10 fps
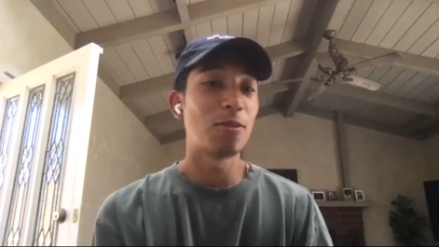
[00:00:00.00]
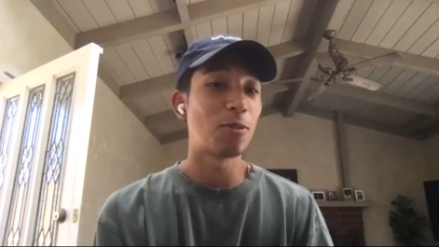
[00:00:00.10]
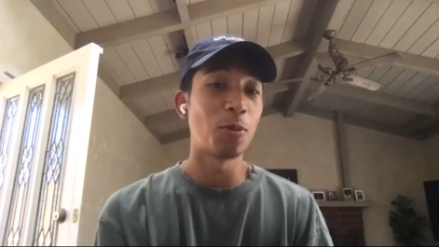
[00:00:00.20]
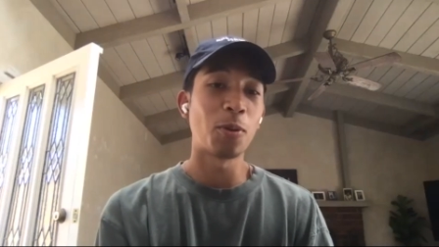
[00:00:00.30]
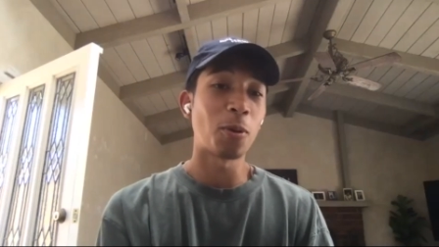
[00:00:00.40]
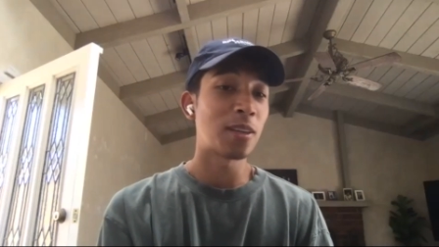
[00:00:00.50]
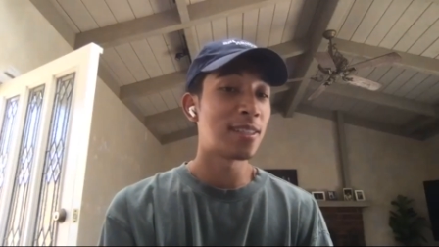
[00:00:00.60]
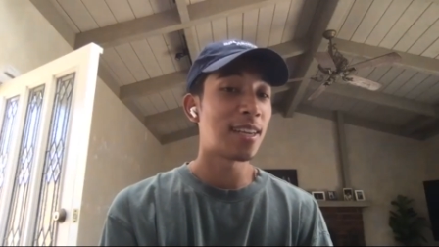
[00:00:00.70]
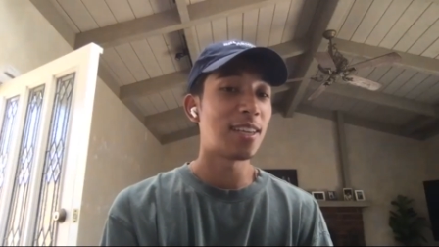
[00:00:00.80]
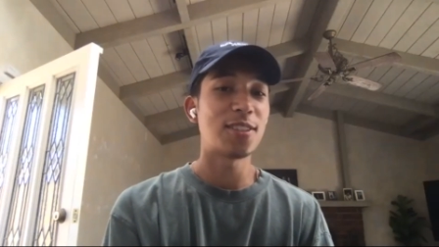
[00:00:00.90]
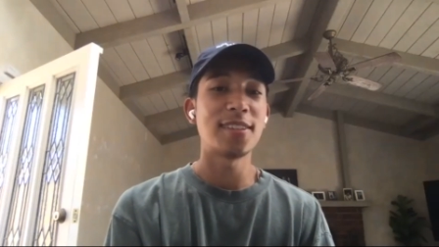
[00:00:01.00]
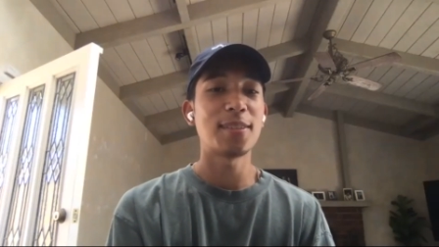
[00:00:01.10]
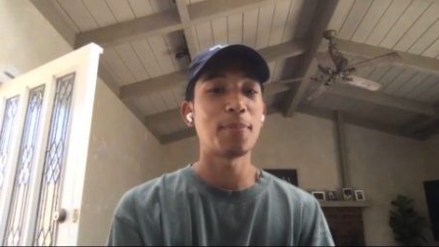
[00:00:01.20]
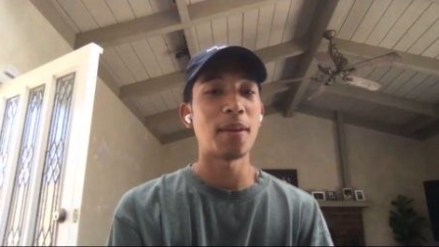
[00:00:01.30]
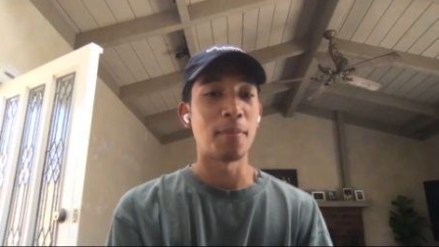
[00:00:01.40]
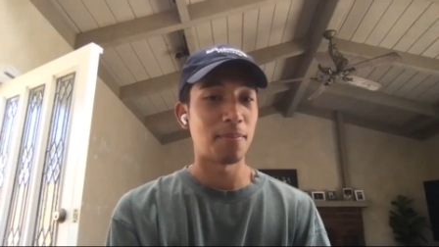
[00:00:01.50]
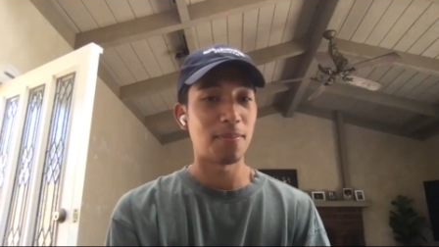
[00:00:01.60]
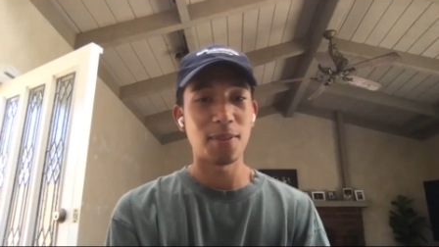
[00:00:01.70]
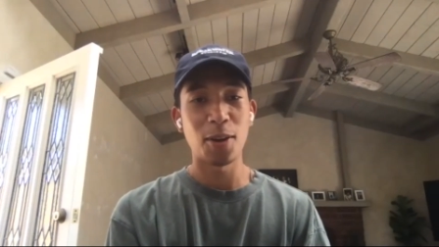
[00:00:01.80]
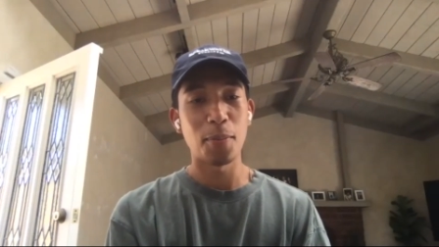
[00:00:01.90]
doing organizations and,
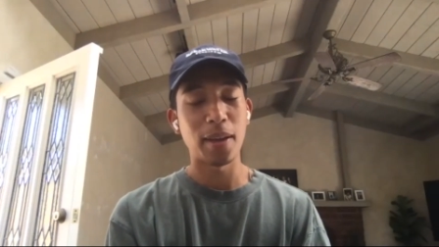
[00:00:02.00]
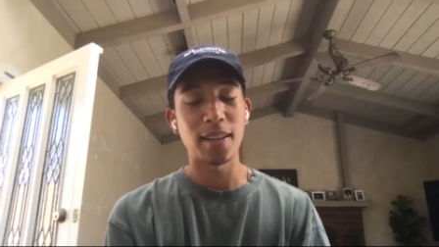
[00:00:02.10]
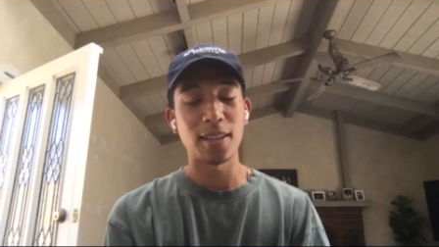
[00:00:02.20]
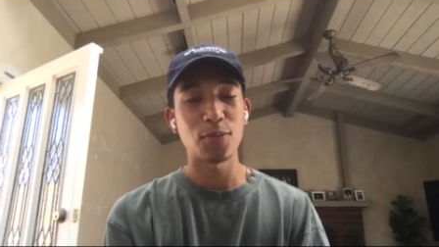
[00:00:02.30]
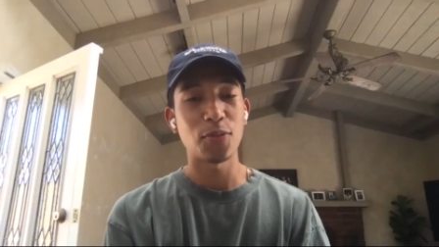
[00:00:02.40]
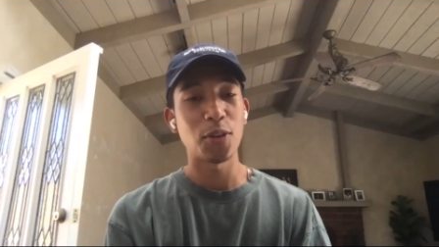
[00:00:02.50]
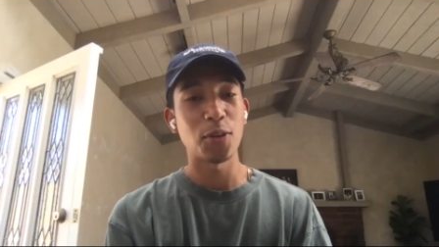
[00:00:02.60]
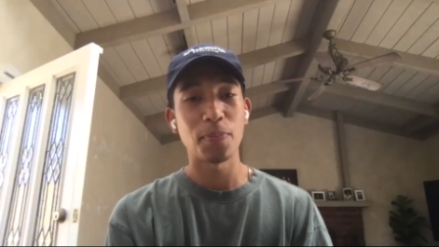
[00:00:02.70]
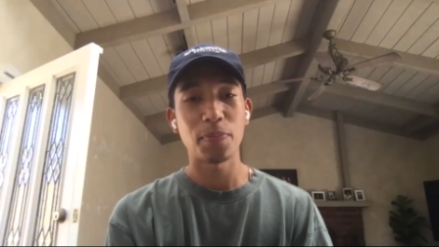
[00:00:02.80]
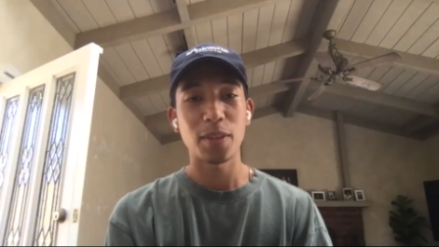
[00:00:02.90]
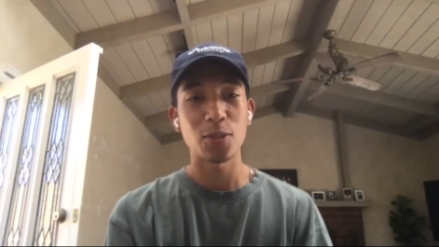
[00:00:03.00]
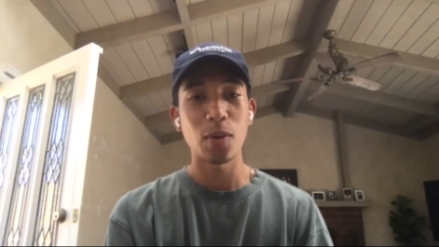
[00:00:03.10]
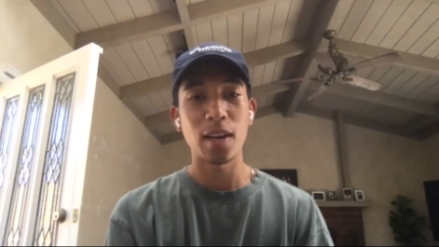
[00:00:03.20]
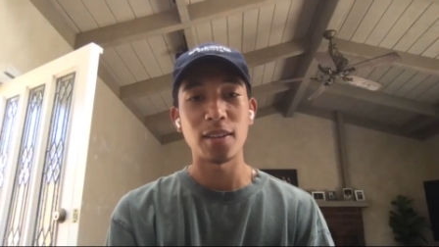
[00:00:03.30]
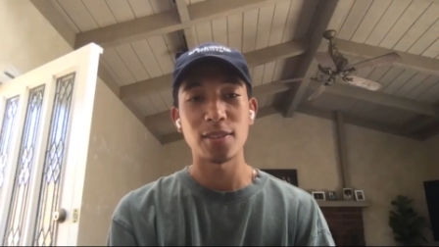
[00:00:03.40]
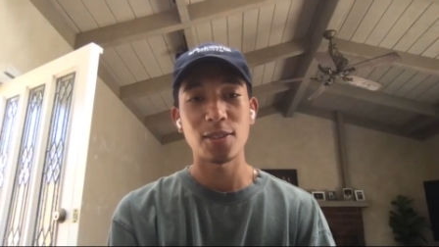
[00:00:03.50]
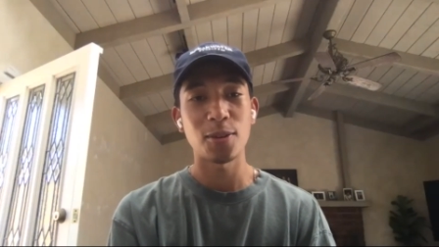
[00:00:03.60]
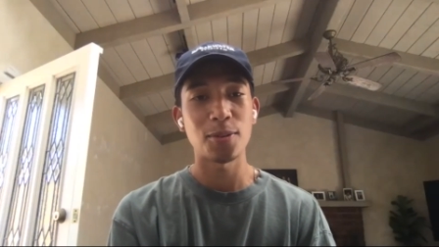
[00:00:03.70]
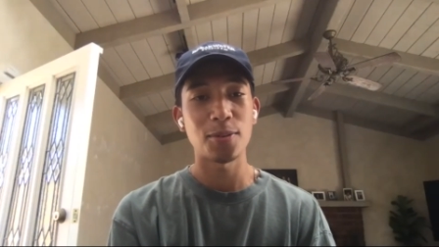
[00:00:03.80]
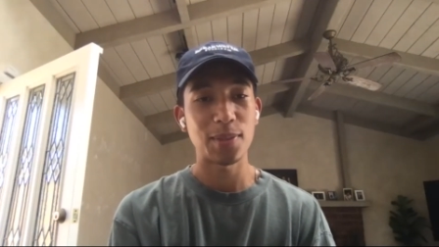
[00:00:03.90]
you know, making this film as well.
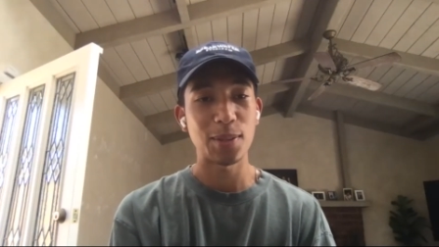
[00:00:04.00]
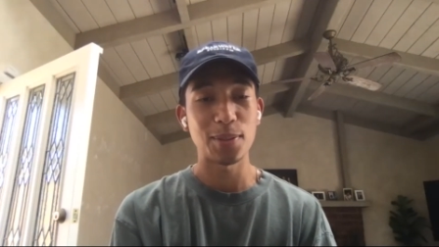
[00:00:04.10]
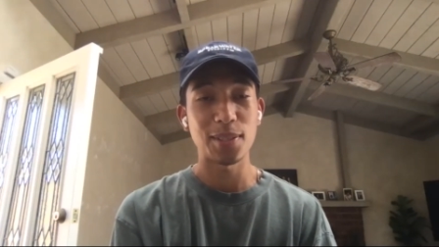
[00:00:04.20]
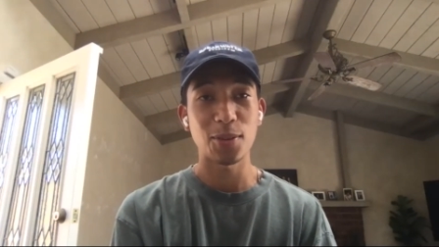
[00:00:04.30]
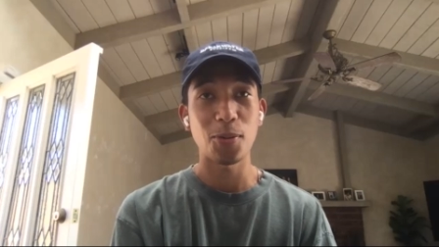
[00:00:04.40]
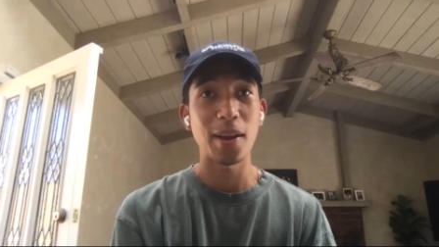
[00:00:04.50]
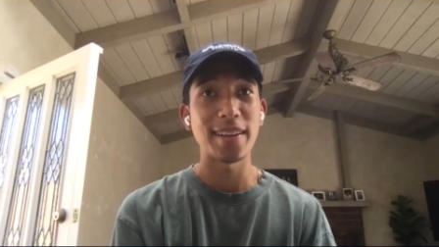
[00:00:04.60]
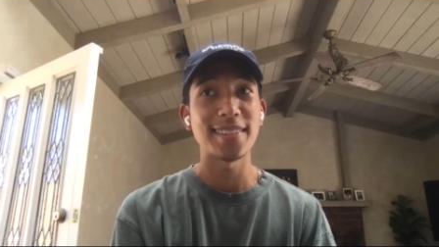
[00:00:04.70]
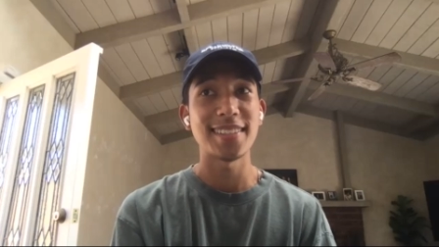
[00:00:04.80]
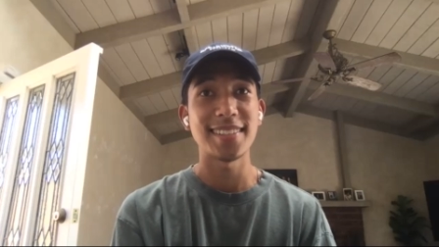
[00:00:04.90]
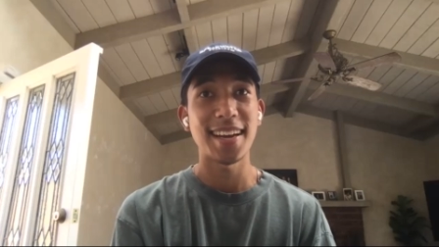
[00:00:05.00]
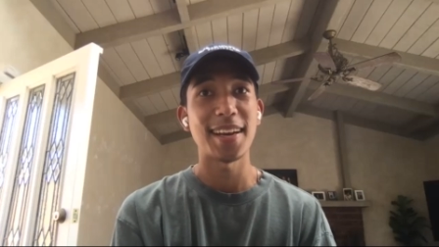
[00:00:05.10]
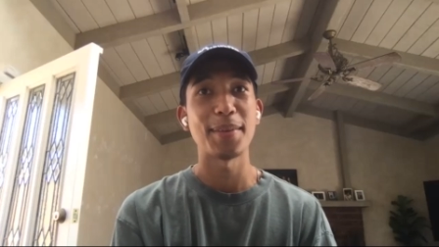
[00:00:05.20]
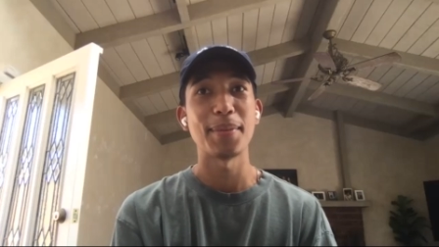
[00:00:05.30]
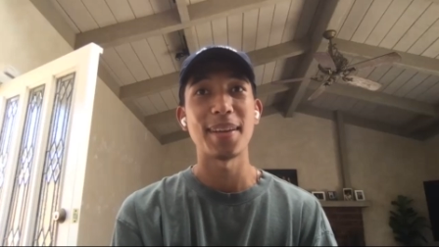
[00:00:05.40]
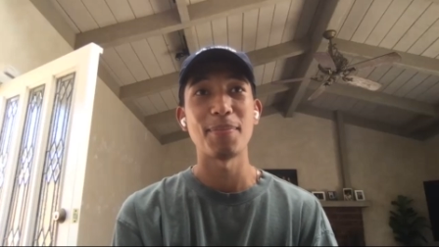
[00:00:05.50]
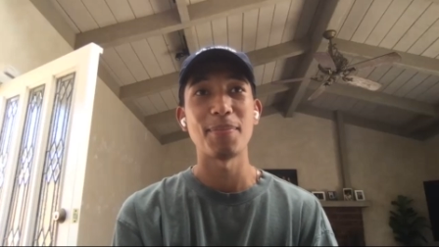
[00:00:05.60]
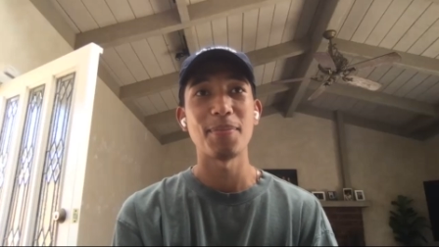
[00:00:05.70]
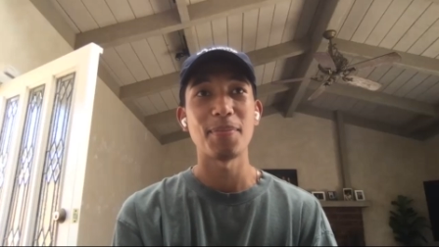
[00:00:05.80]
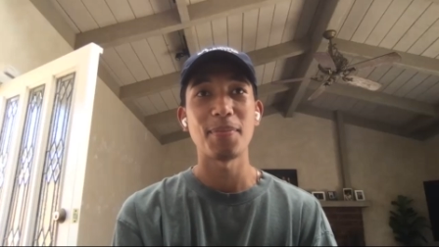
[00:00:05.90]
So it was a crazy time, and
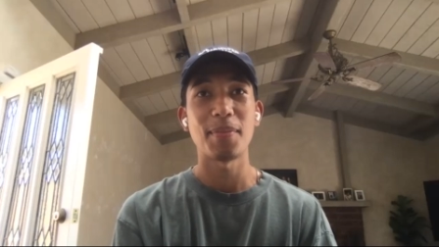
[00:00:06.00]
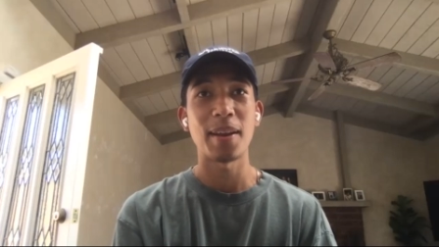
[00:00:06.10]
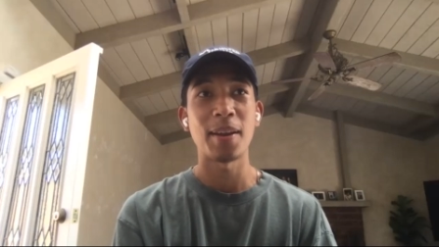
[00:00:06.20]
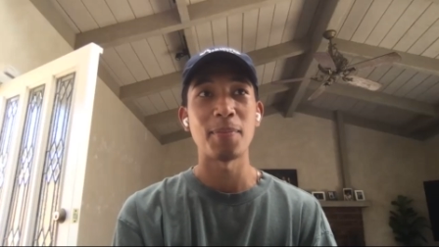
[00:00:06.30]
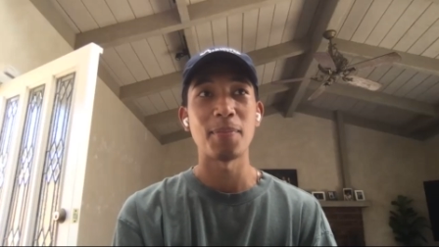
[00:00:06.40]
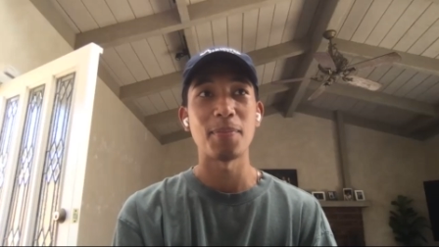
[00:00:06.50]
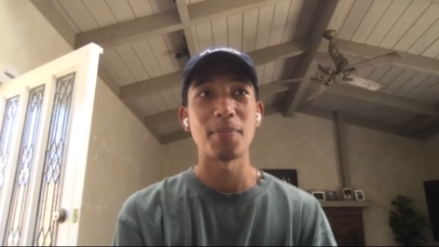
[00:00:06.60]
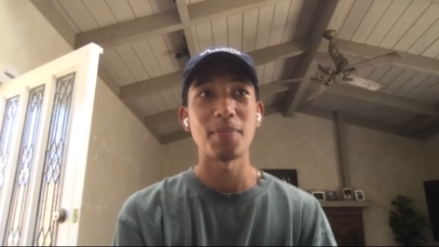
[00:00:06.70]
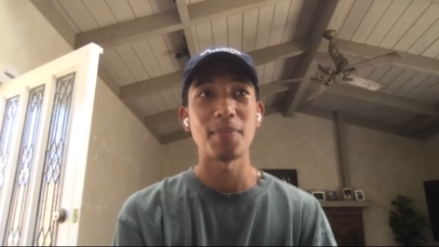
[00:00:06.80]
I'm